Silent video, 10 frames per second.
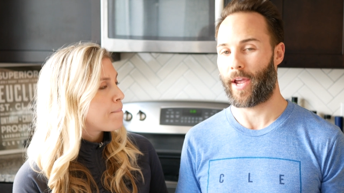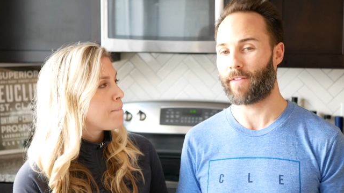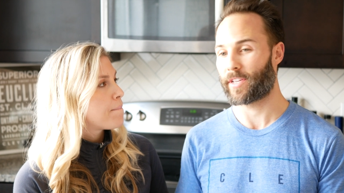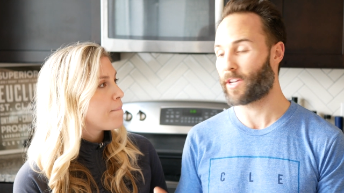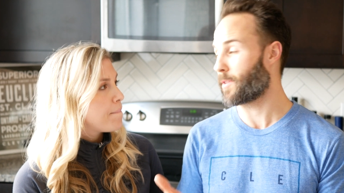Speaker 1: We
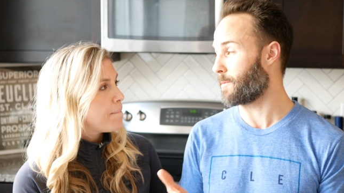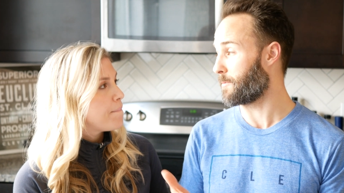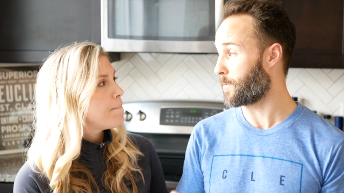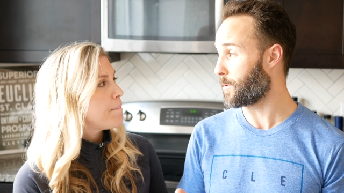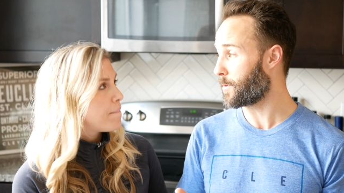have to give them
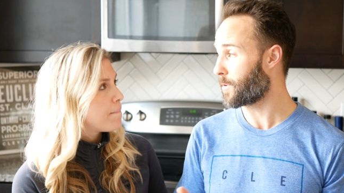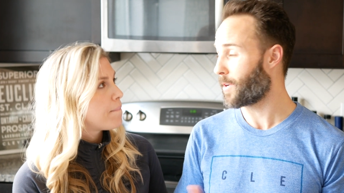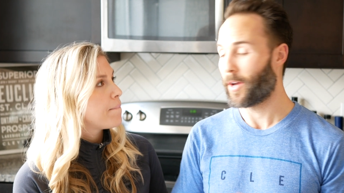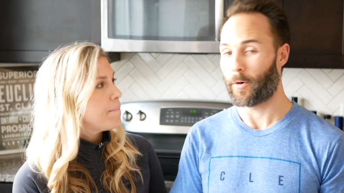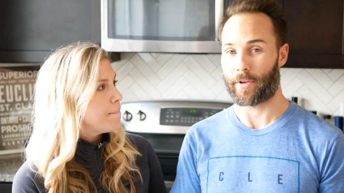
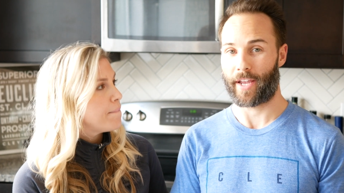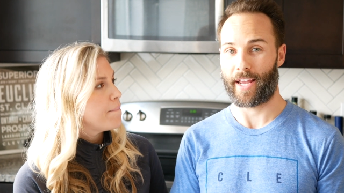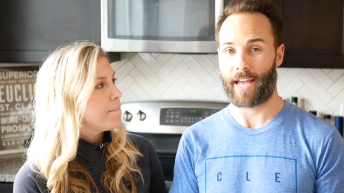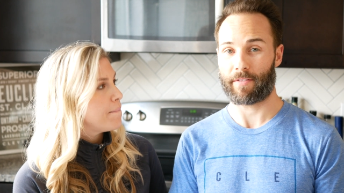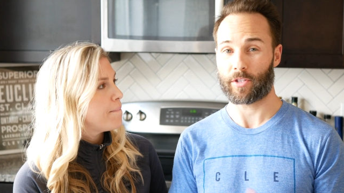food. We
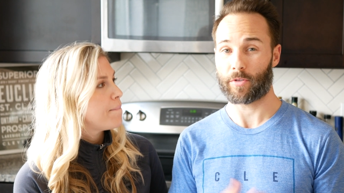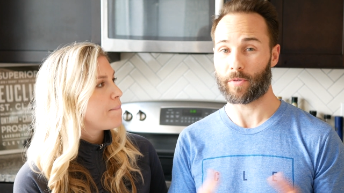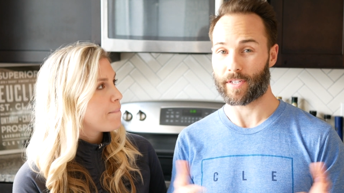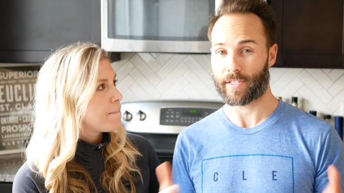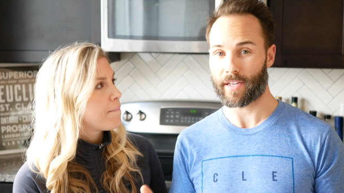can't have it
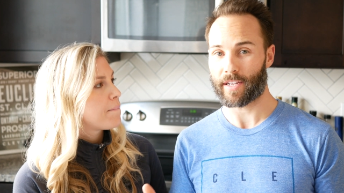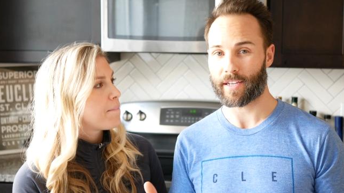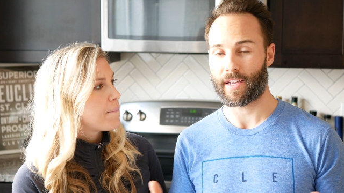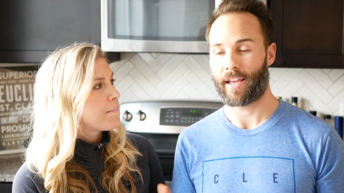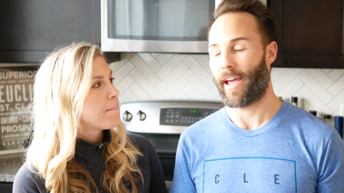too
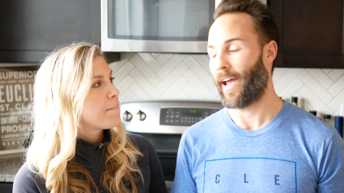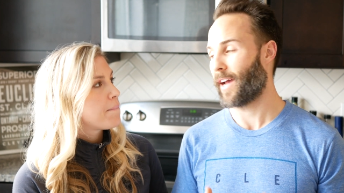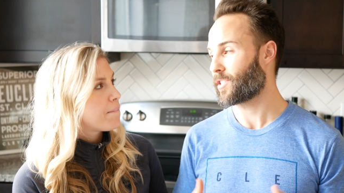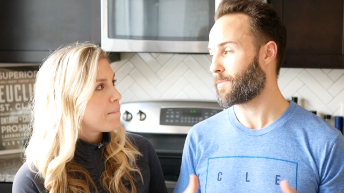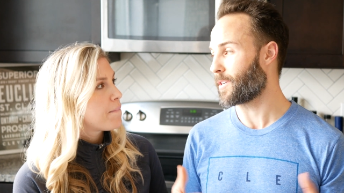acidic. It
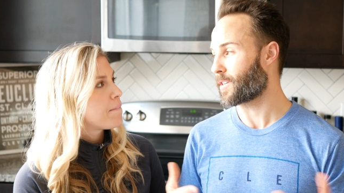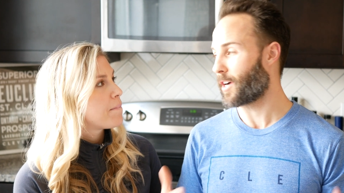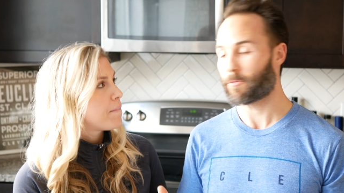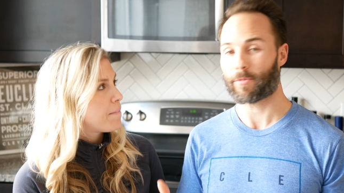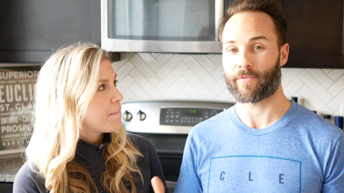has to be a
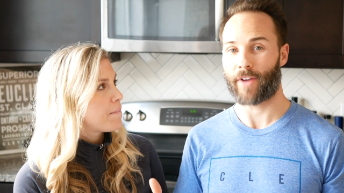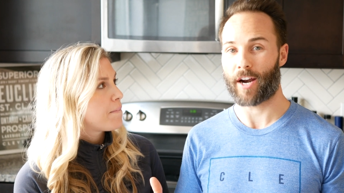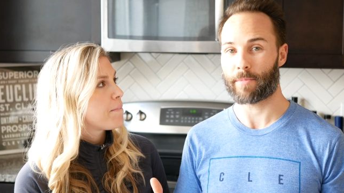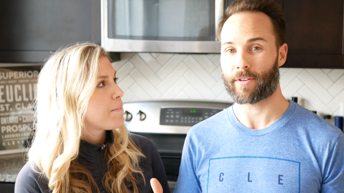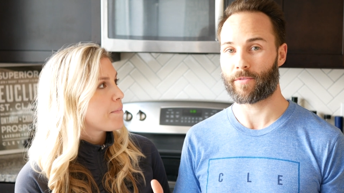comfortable
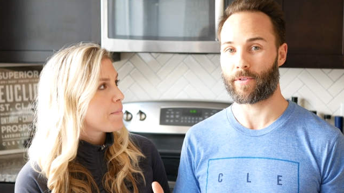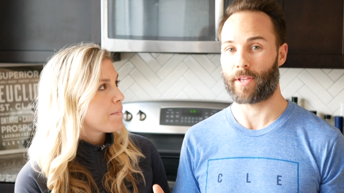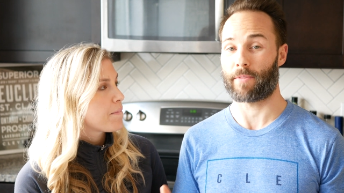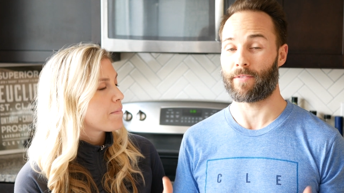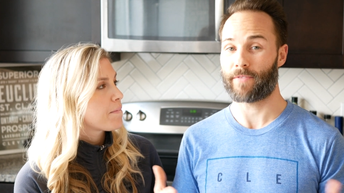environment for
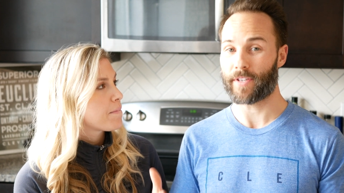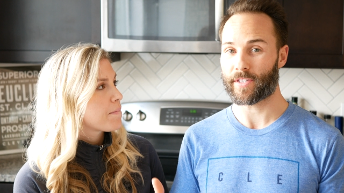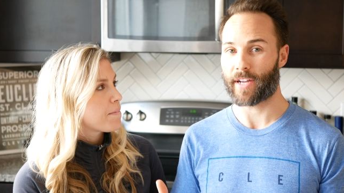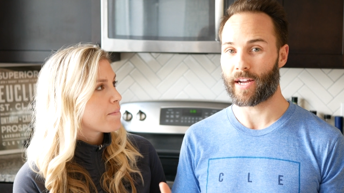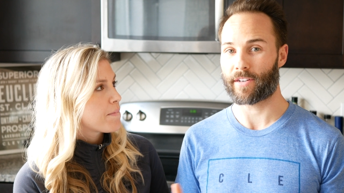them to
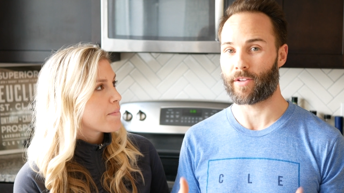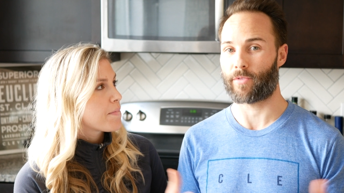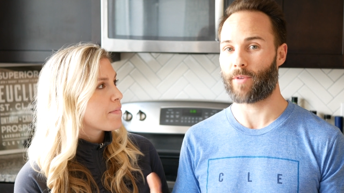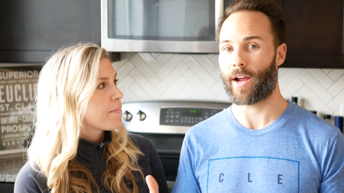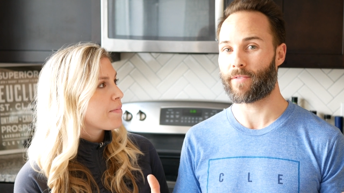feast on, to
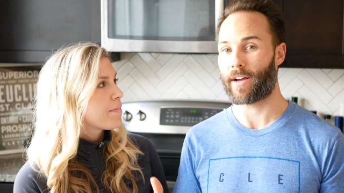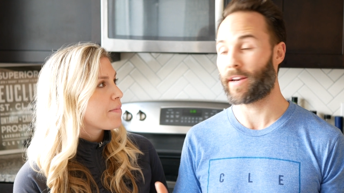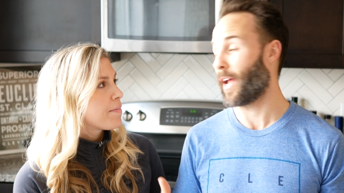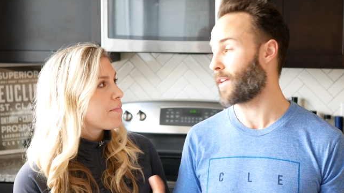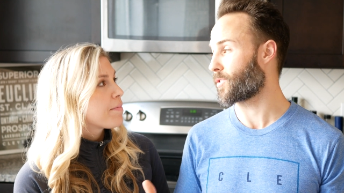thrive
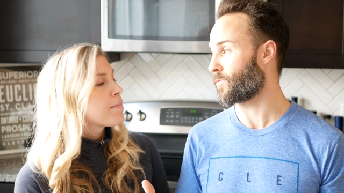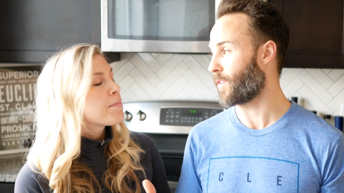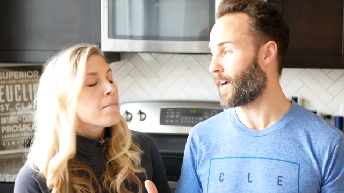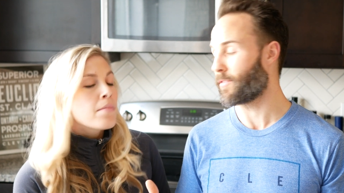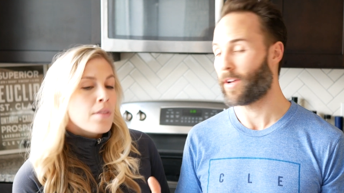on, and
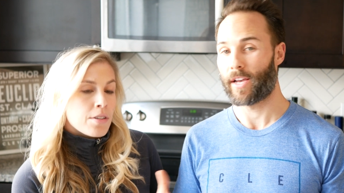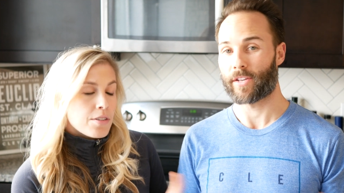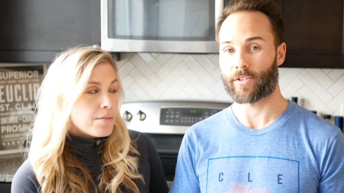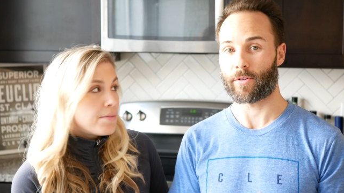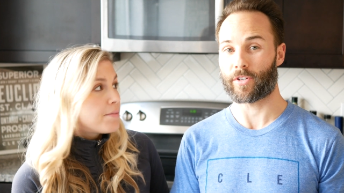survive.
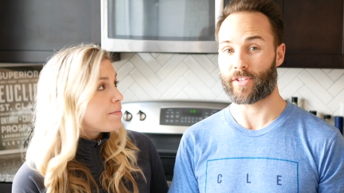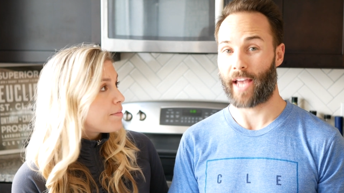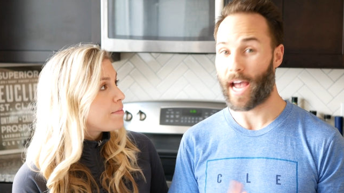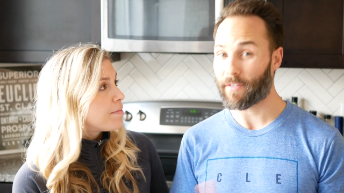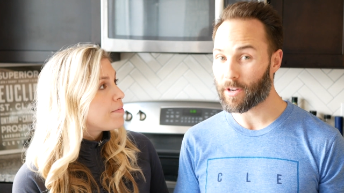So just
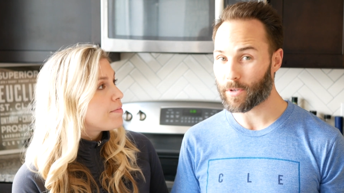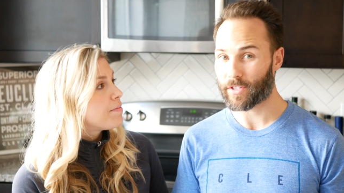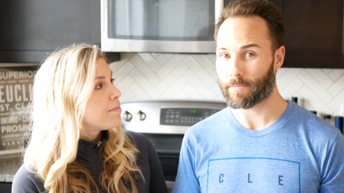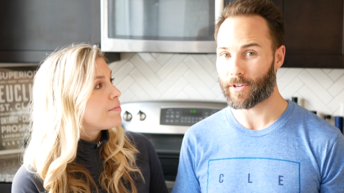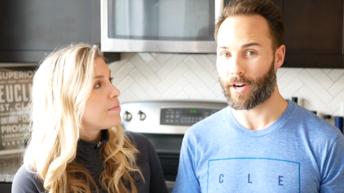having it with
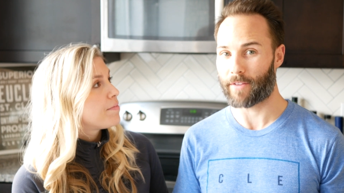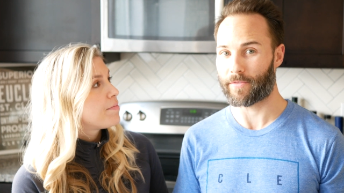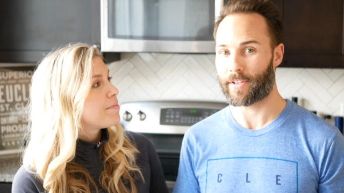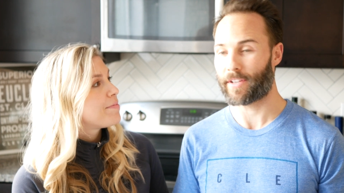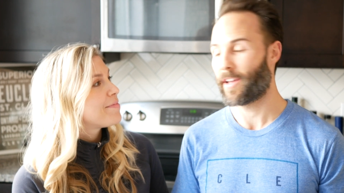some
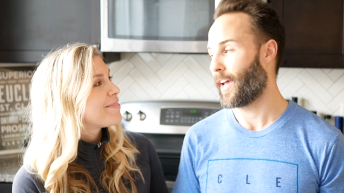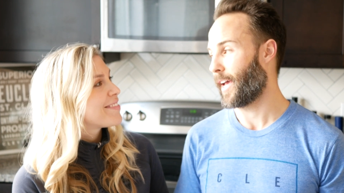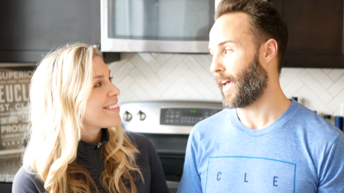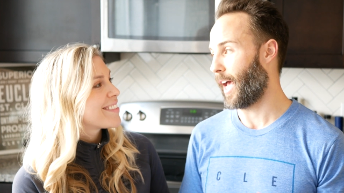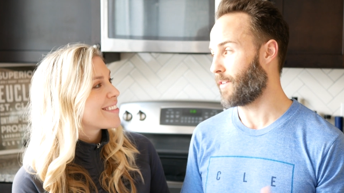coffee,
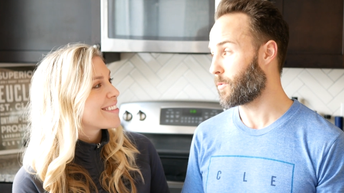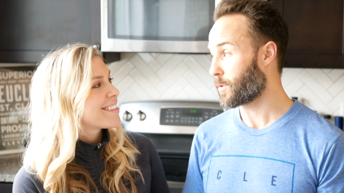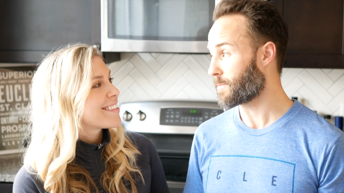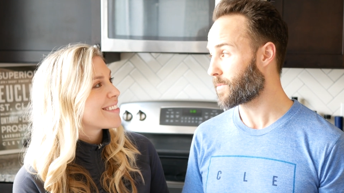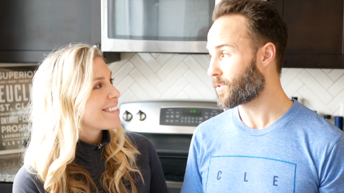having it with some